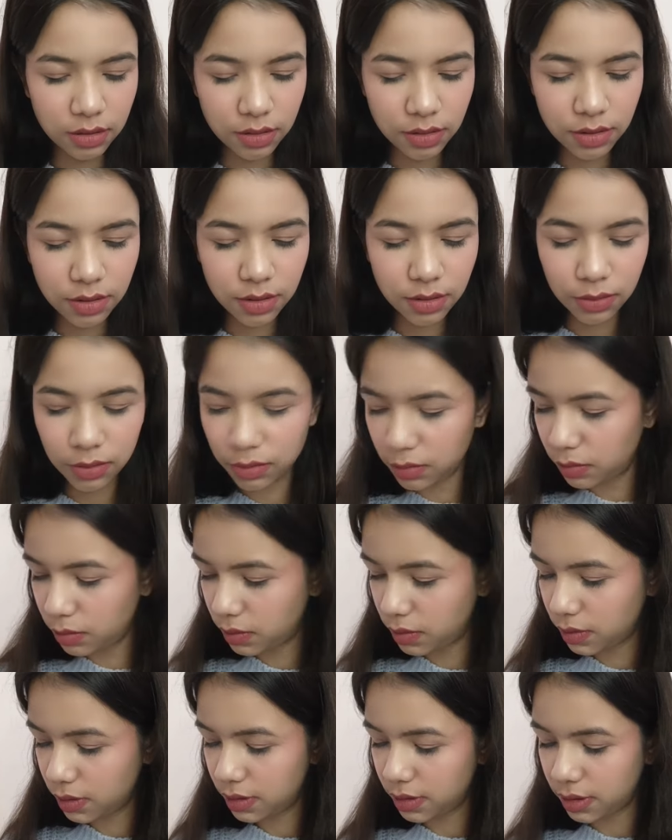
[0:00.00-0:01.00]

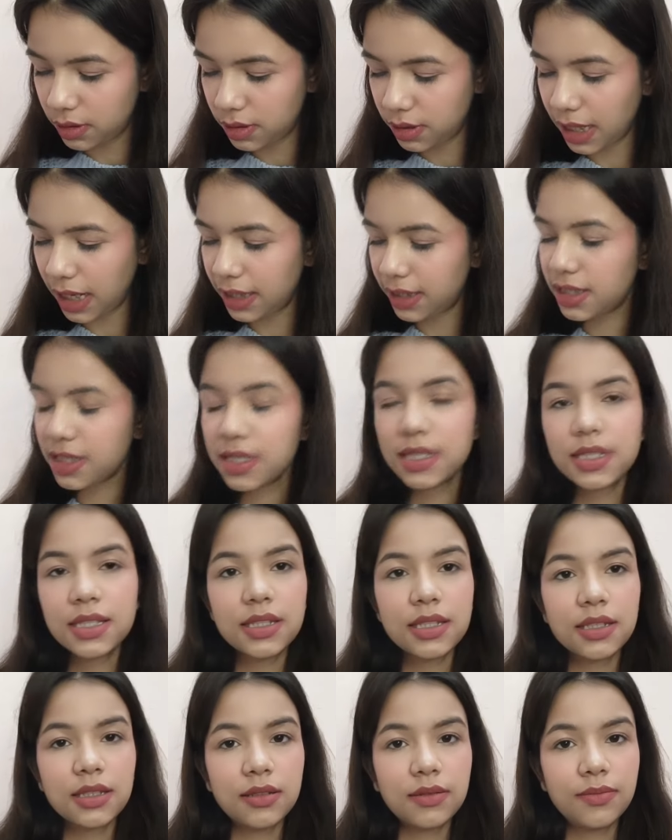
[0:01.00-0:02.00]
So that
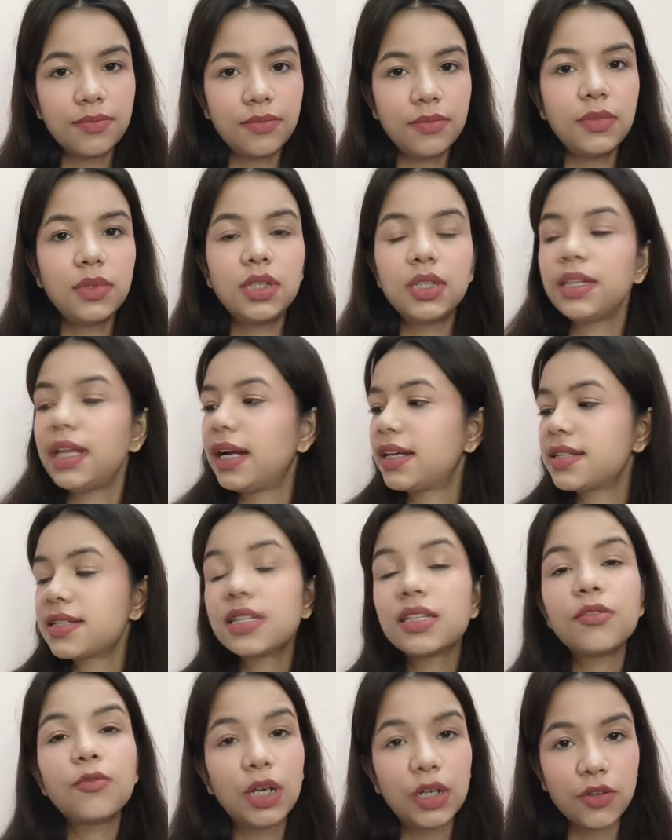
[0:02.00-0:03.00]
is
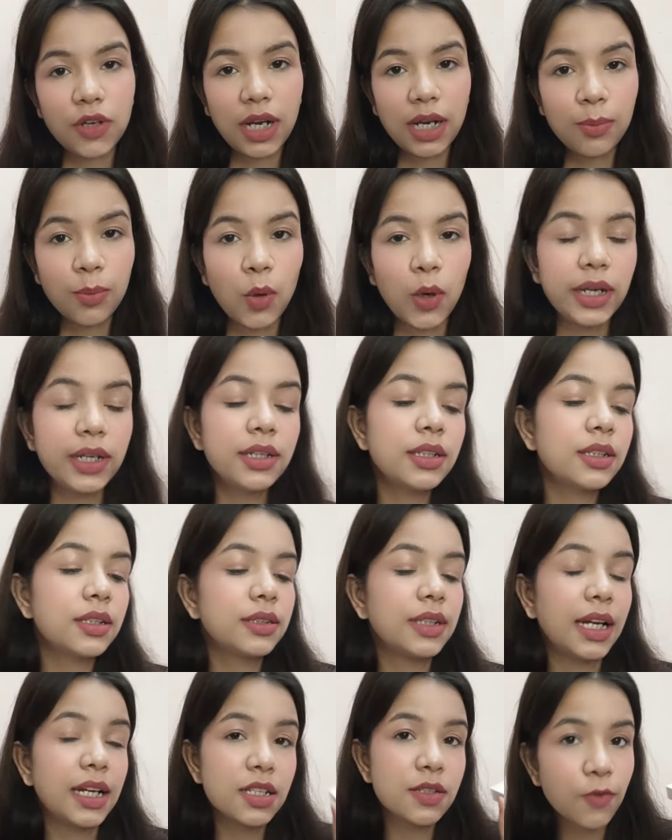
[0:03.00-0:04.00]
in the 1 trial point.
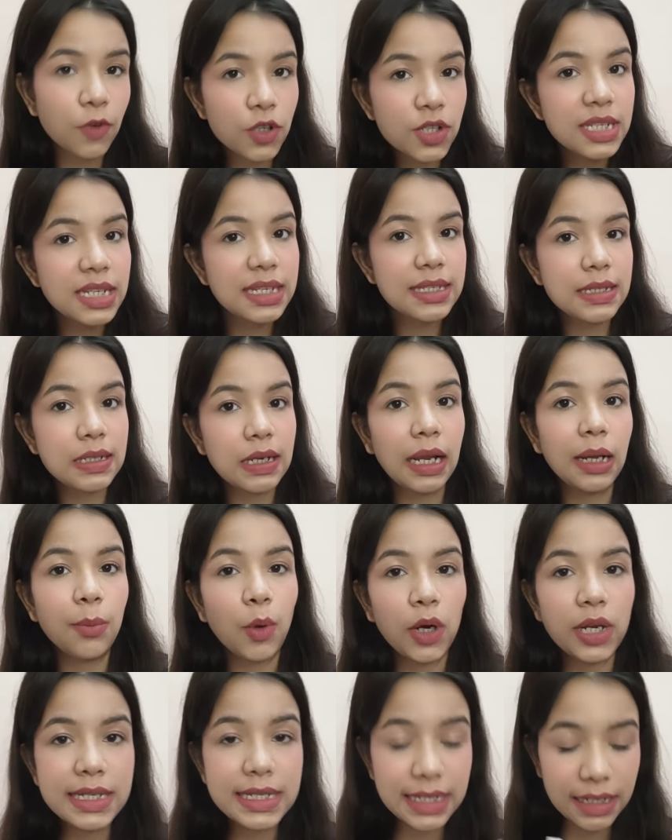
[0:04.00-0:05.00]
That is for 6 trial
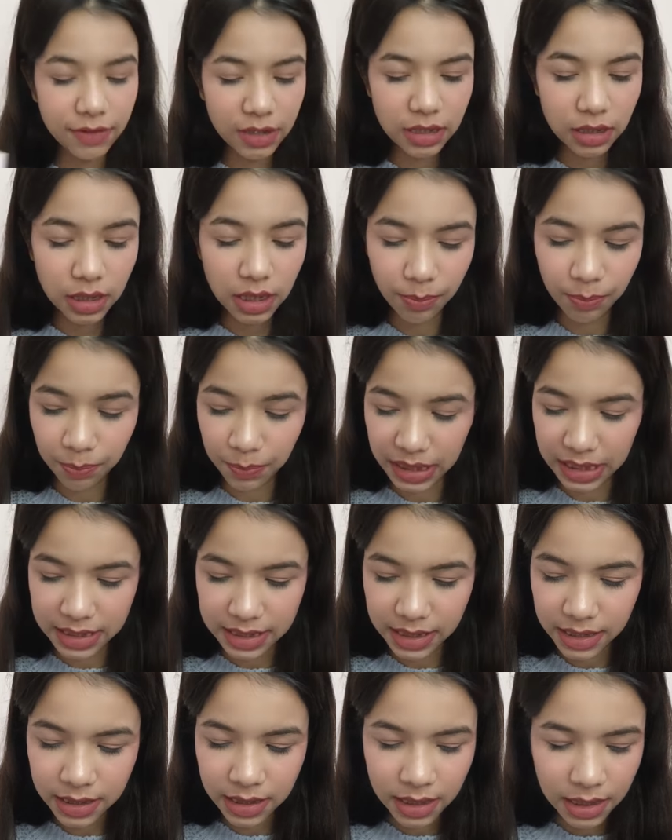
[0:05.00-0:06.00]
points, 7
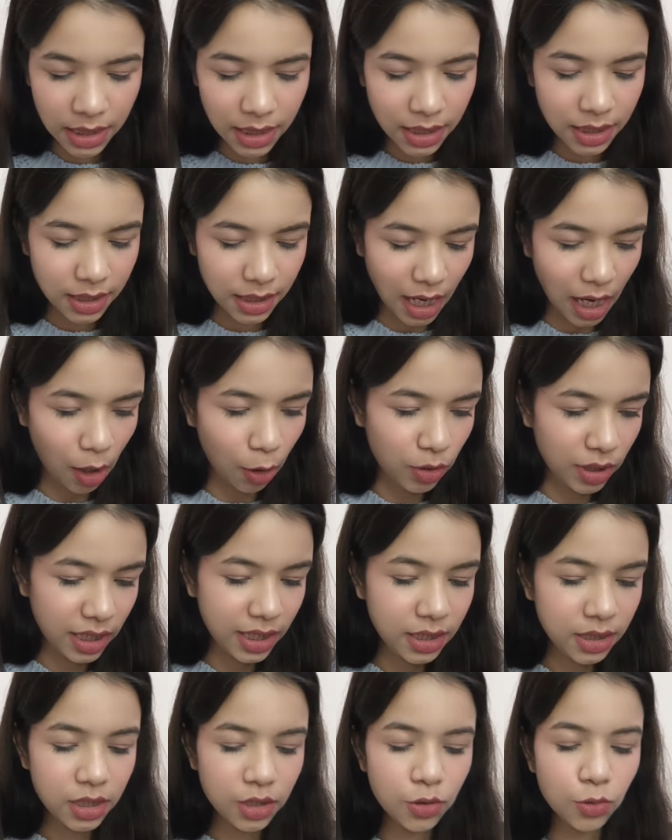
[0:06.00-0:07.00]
completed. Now
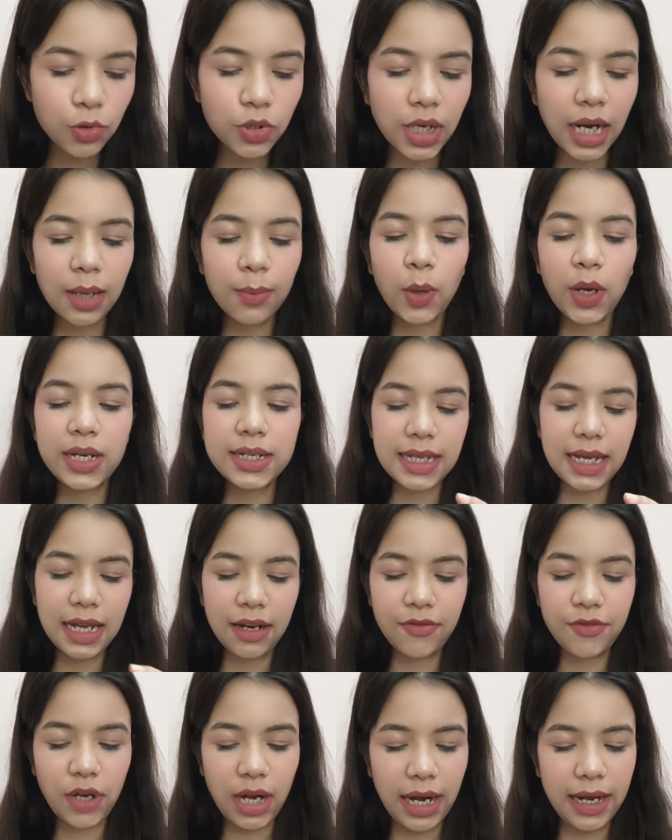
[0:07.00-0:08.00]
in the 2 trial points I
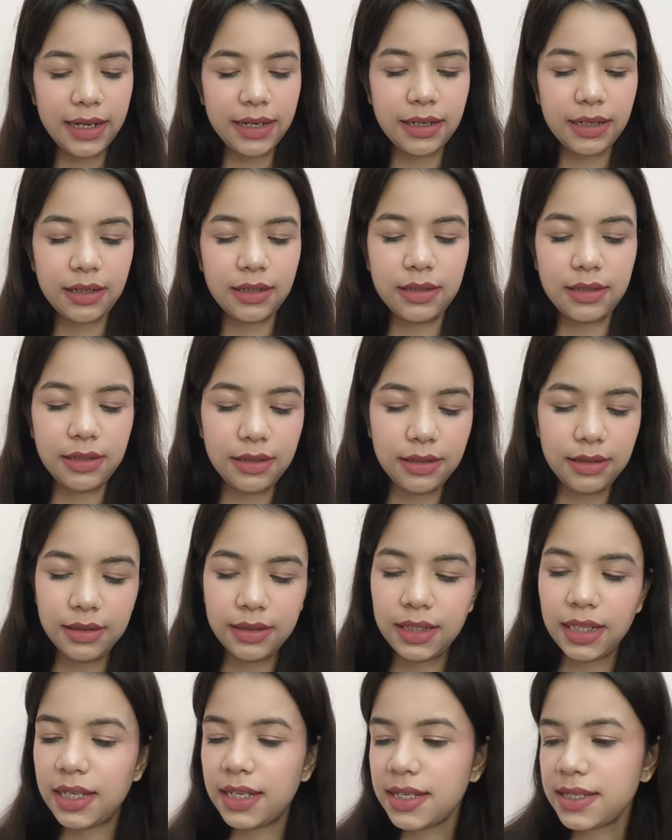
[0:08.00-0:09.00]
have tried
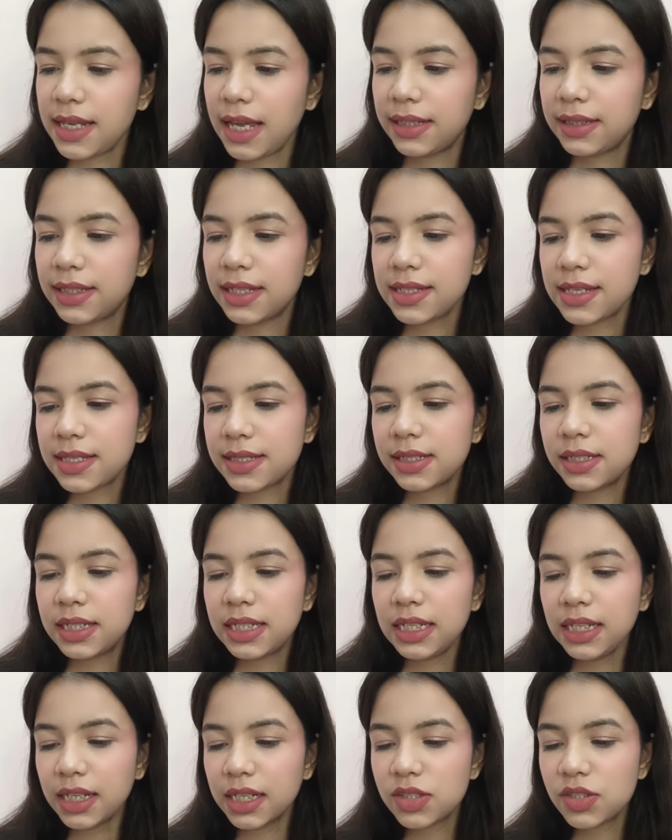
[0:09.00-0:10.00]
this, and this is the
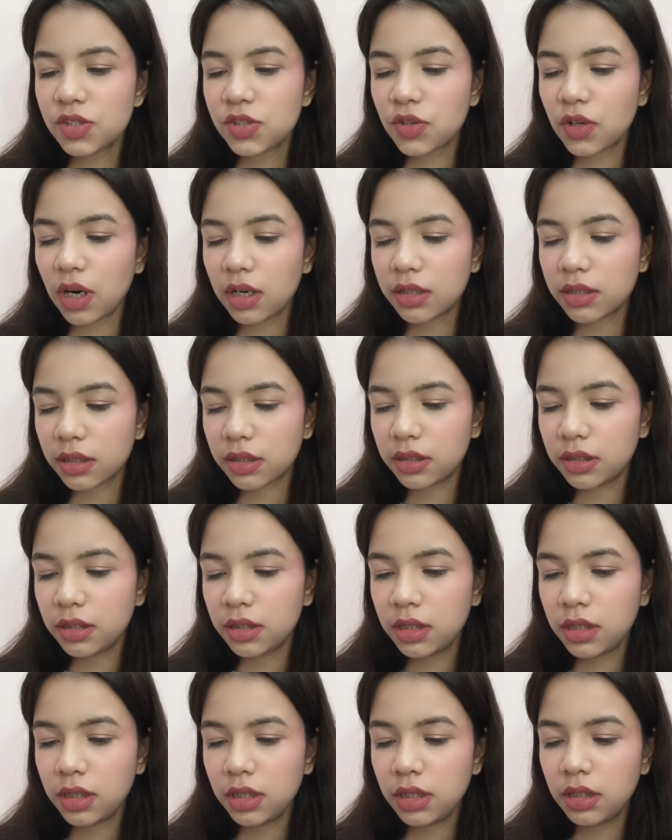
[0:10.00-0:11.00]
deconstruct
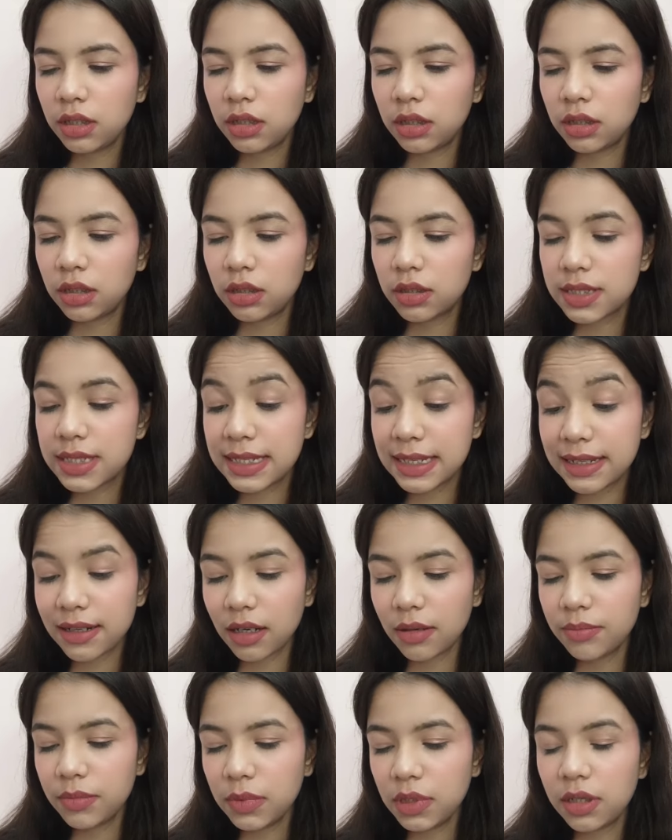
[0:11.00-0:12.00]

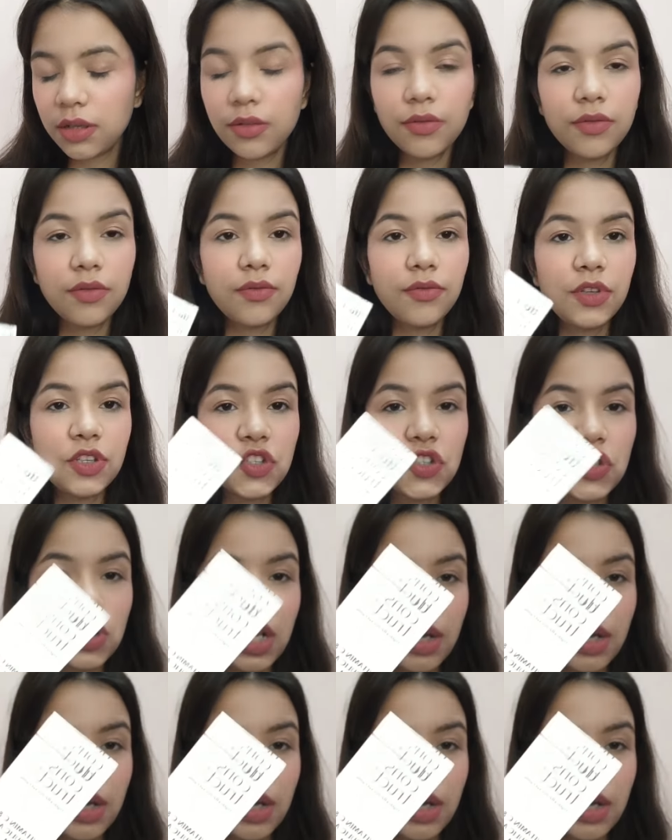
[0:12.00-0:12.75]
serum, which